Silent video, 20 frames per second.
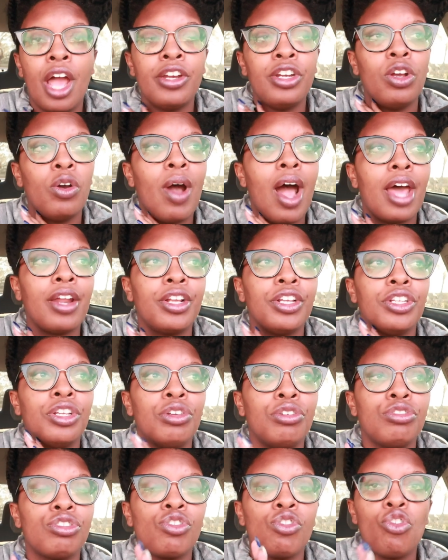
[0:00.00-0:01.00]
I know how to
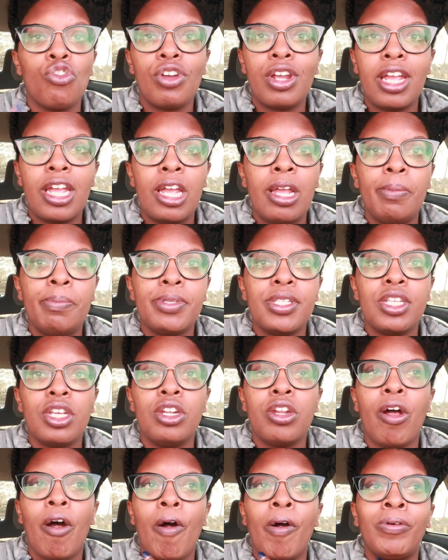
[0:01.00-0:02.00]
use creams,
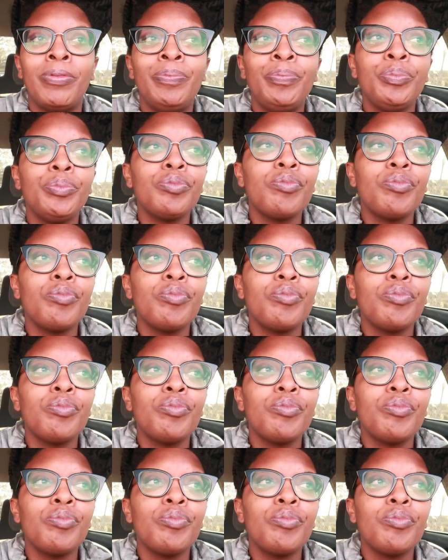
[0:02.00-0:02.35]
you know,